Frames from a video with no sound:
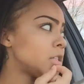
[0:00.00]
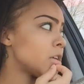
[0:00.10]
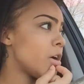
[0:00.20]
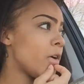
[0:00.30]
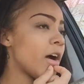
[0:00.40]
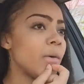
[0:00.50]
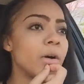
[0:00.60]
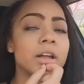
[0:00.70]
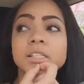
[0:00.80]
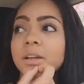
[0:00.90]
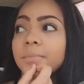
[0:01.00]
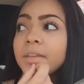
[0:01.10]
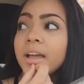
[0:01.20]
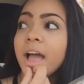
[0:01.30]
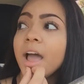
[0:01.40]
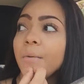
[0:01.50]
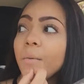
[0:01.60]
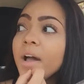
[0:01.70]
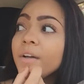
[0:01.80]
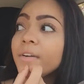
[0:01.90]
So I want something I
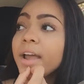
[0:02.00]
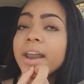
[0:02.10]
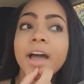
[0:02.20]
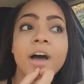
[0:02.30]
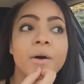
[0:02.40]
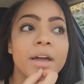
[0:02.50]
want right now,